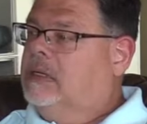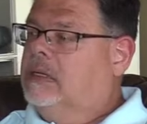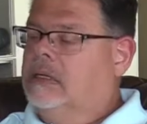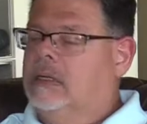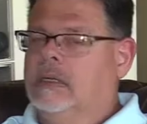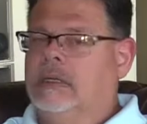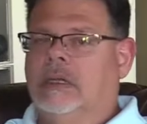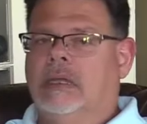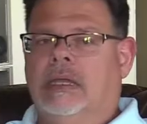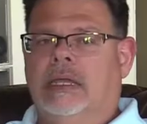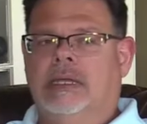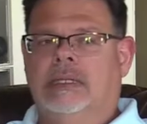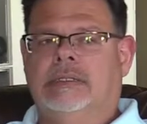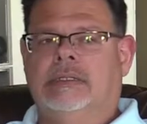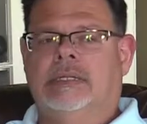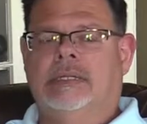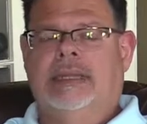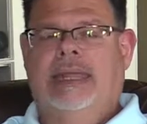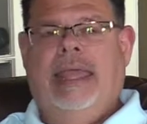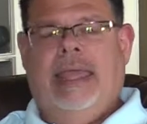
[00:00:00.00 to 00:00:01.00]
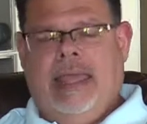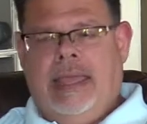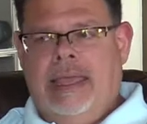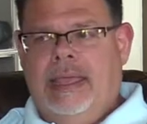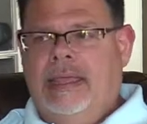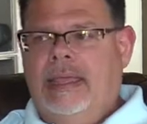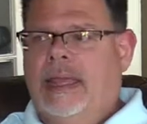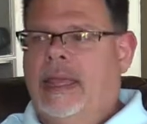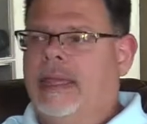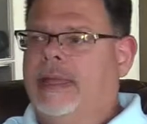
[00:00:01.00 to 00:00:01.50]
And
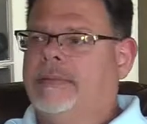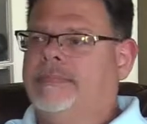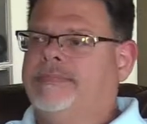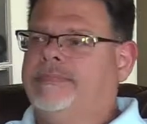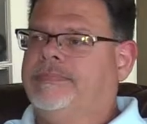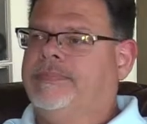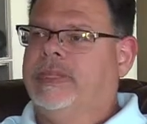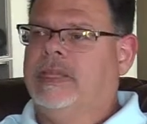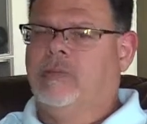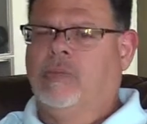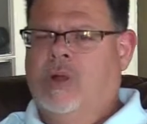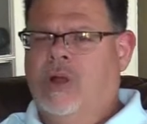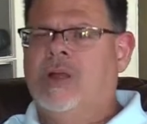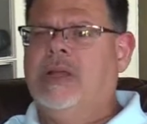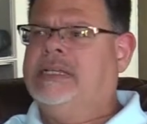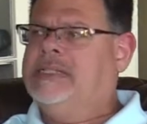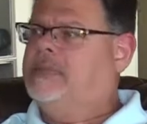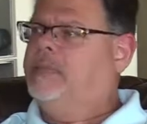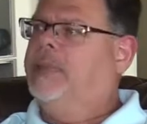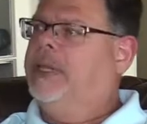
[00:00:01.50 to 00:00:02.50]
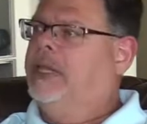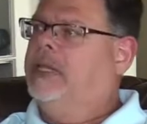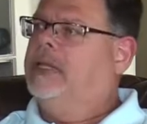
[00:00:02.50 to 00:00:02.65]
today, it worries me.